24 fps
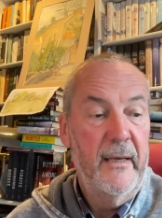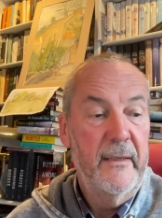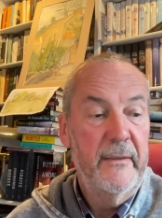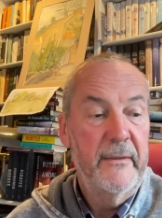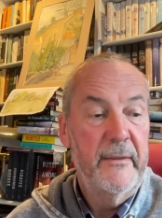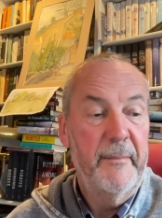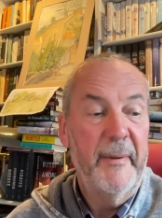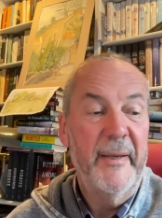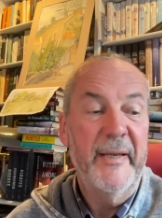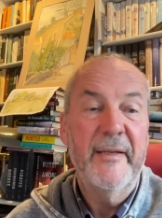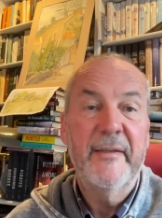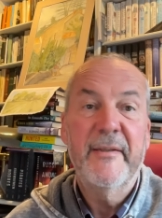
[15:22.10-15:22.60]
The
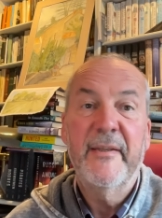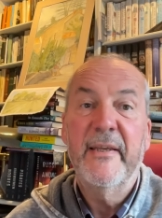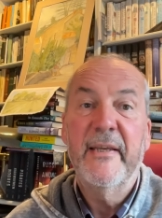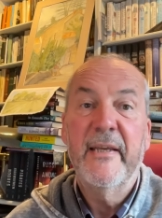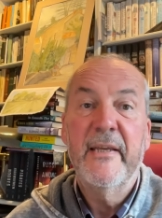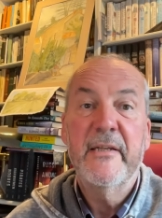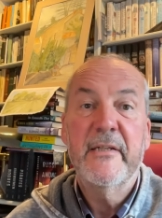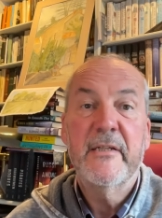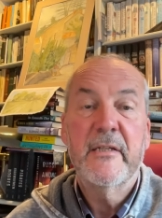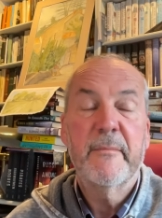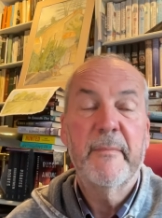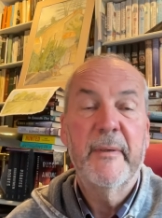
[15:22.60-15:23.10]
main thing
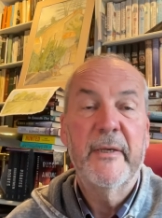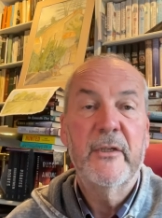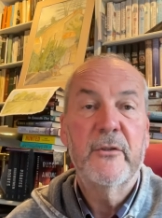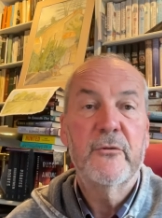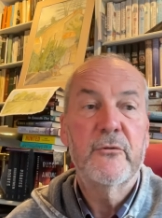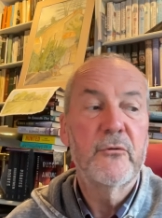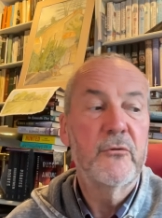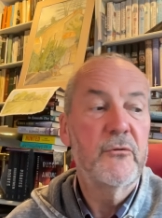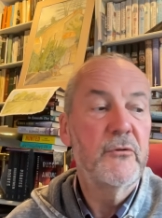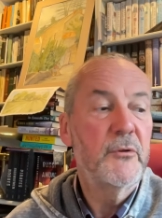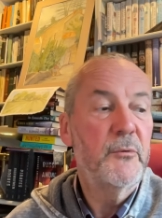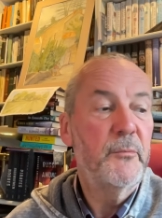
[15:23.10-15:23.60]
is to make
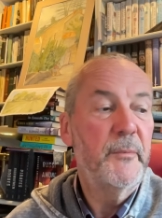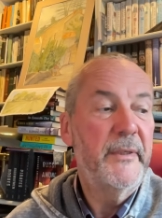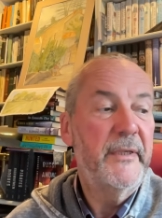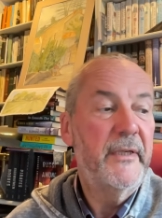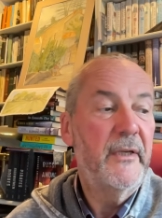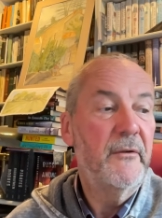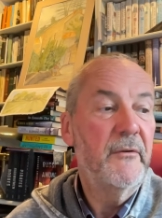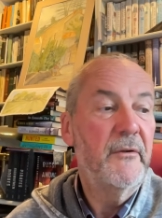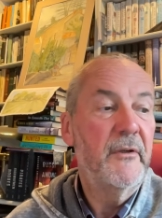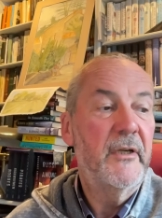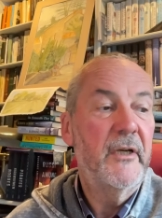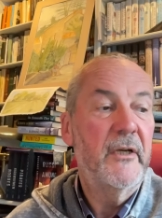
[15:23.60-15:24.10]
sure that we
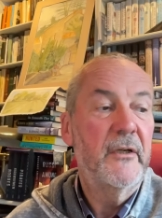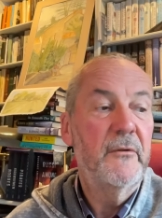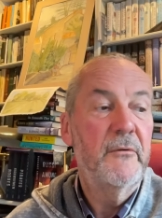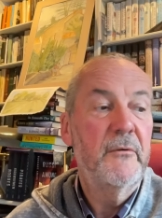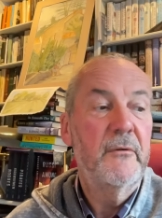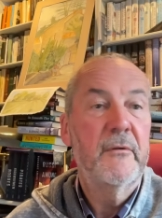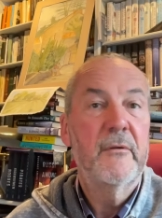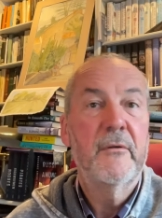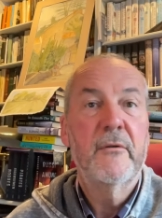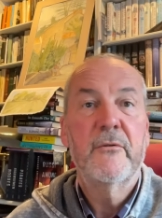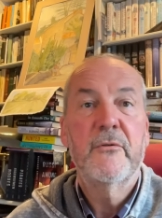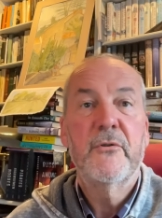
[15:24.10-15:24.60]
don't go
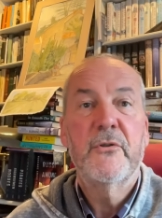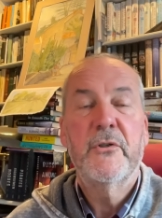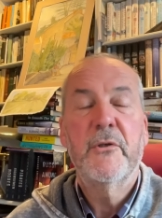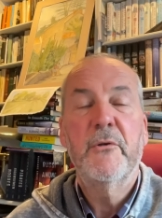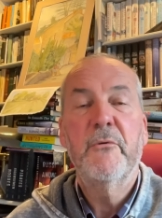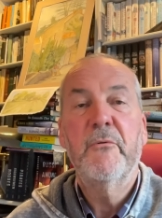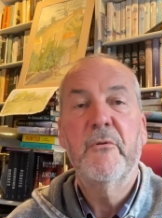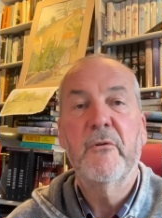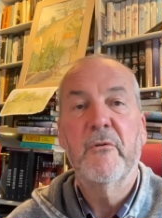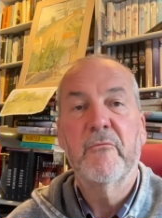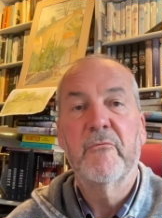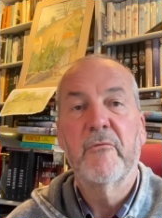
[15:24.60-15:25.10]

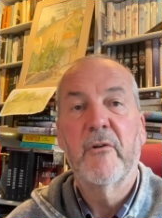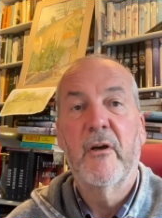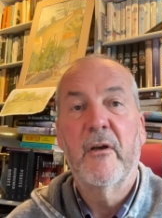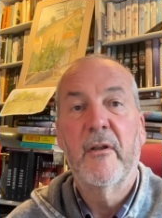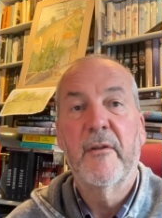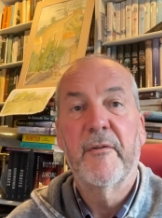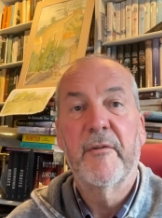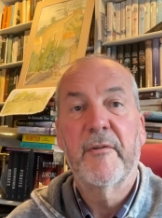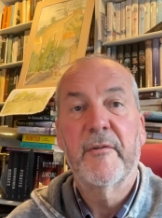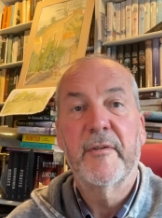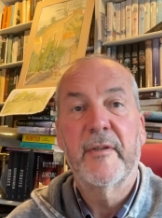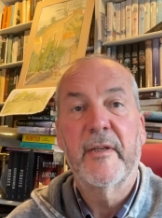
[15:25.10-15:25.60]
sooner
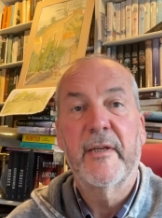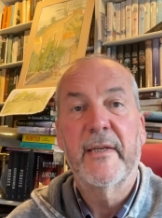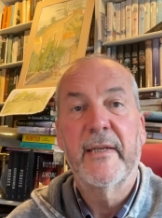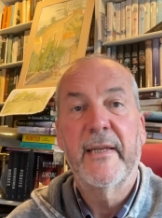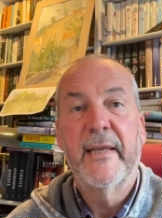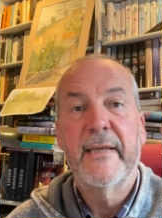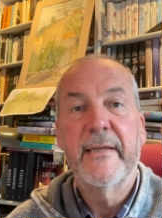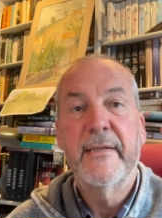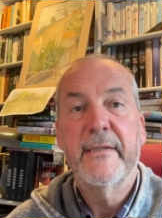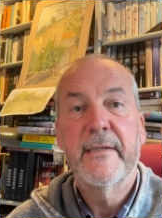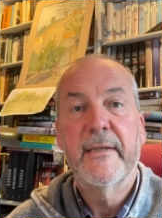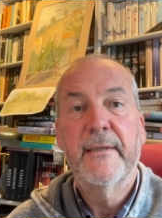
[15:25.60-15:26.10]
rather than
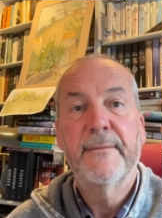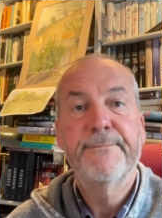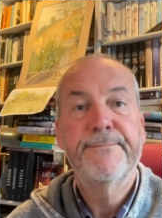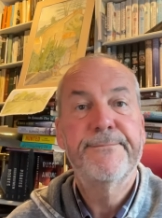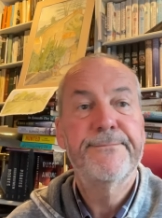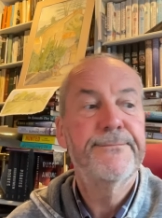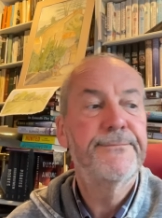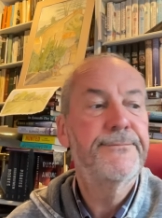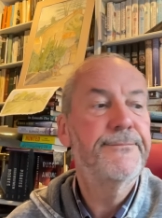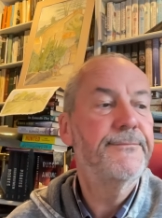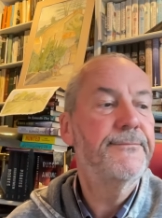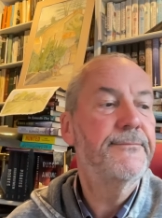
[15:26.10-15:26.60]
later
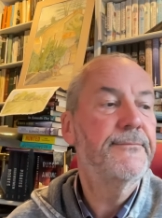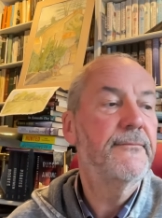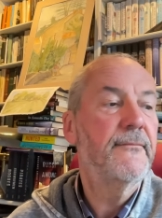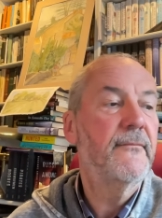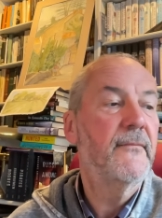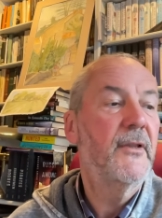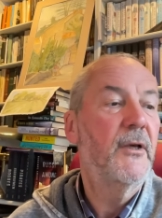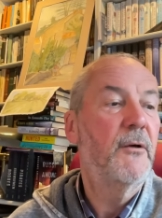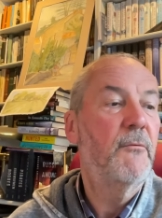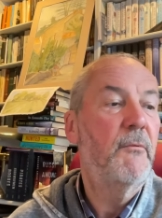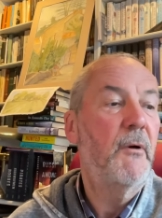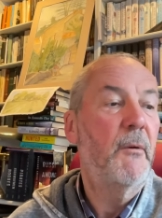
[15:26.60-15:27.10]

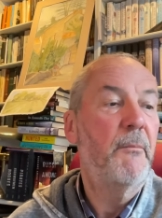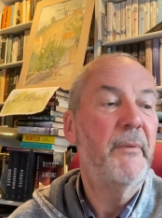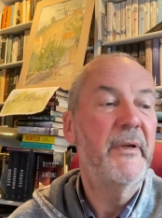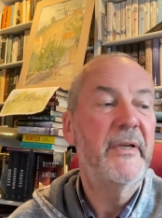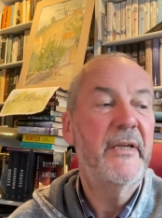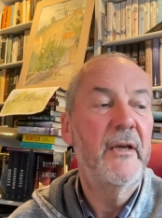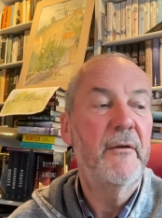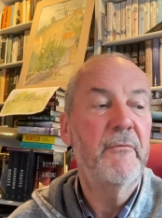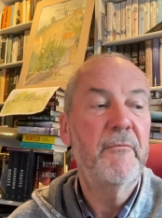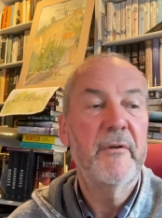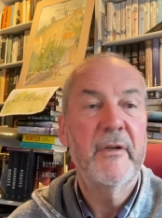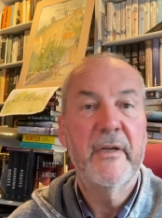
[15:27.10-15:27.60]
when we
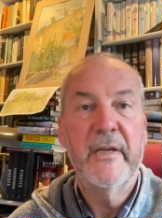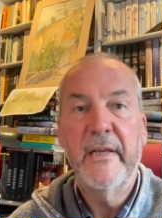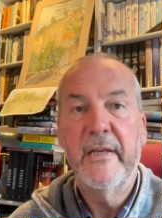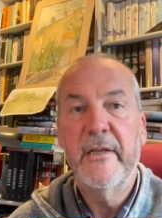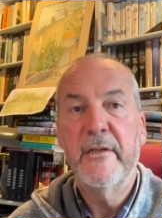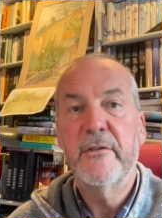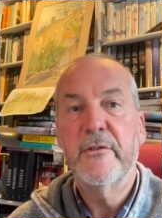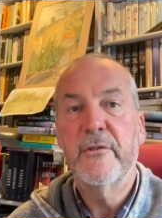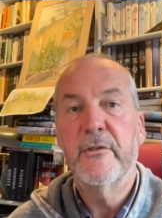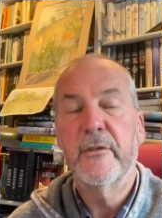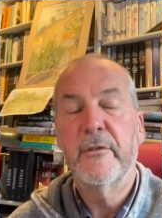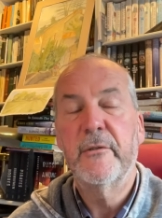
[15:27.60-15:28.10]
don't
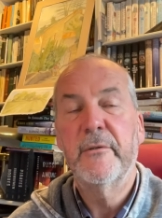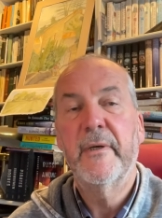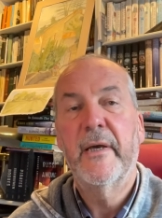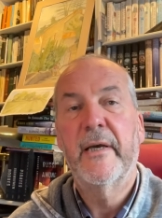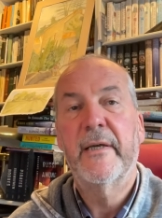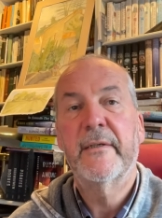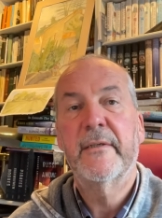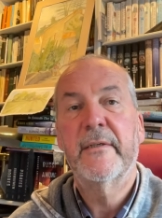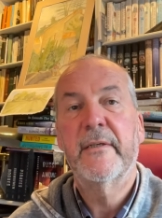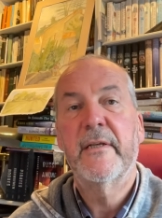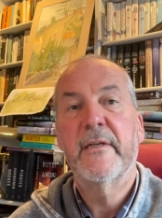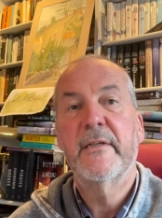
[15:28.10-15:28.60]
need to,
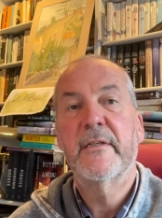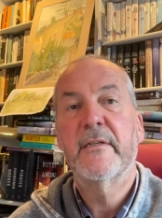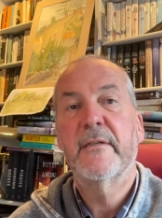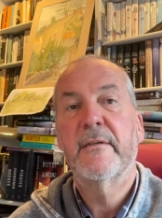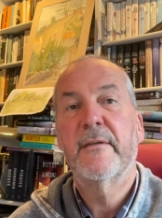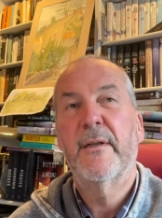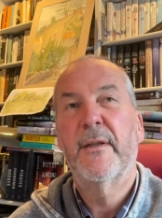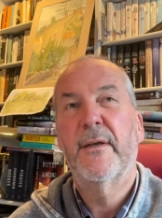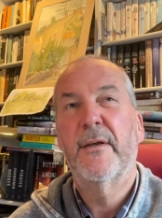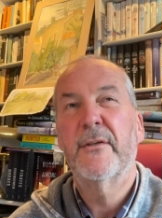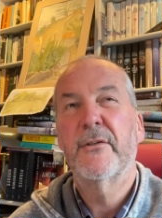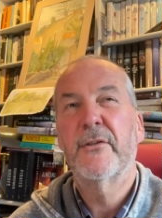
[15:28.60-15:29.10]
and it's
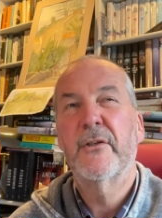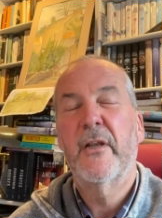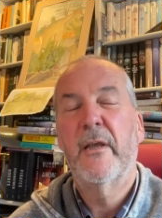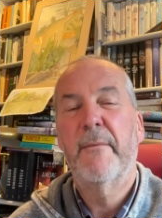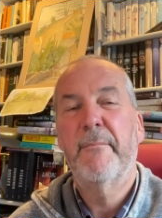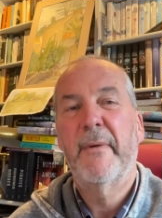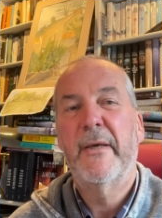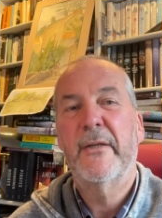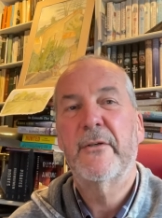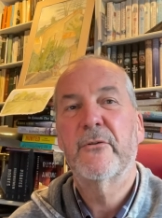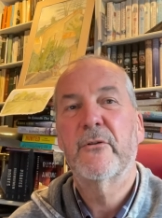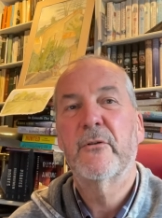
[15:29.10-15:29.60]
largely a
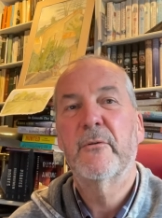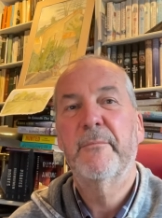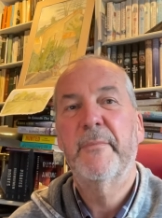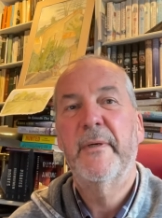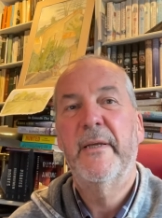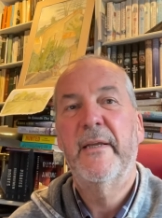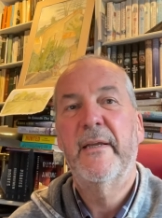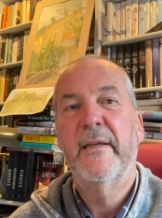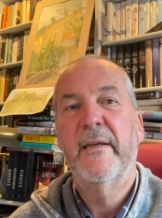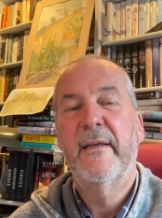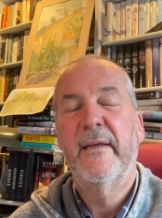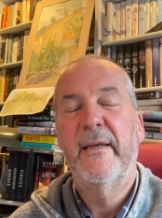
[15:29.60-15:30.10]
matter of
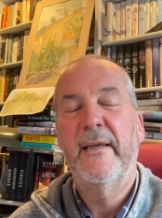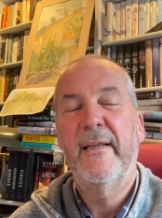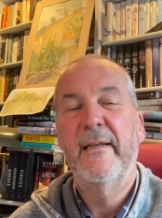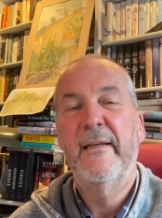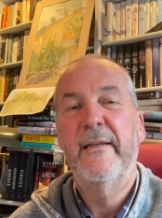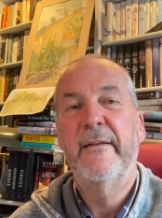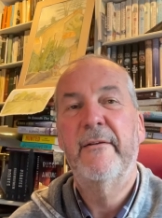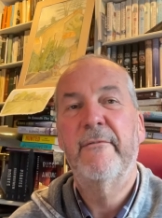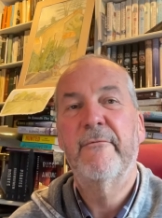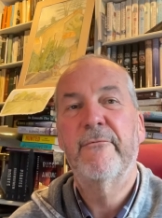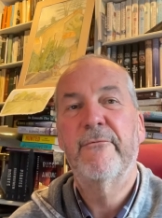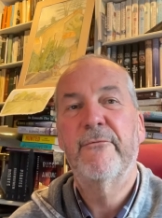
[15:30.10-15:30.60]
being
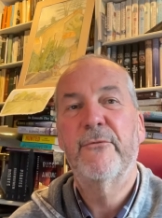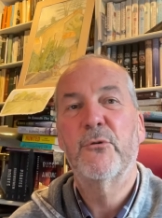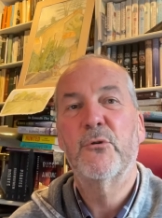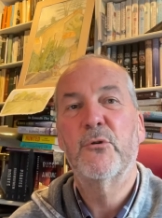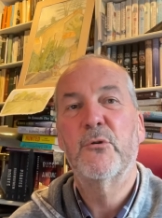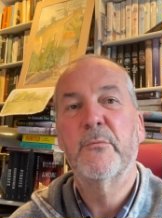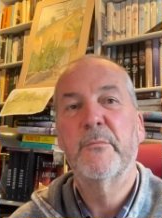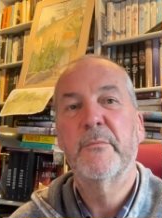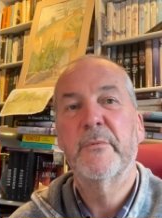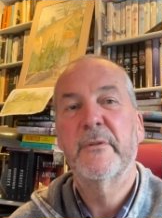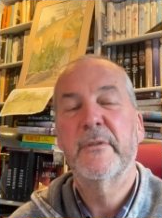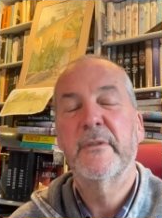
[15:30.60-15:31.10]

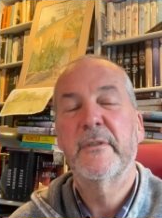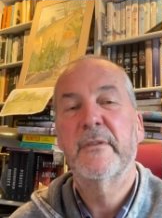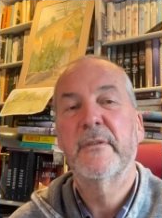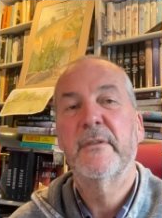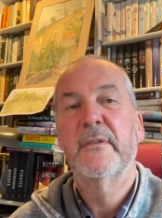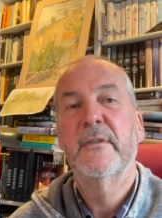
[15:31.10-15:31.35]
ill-informed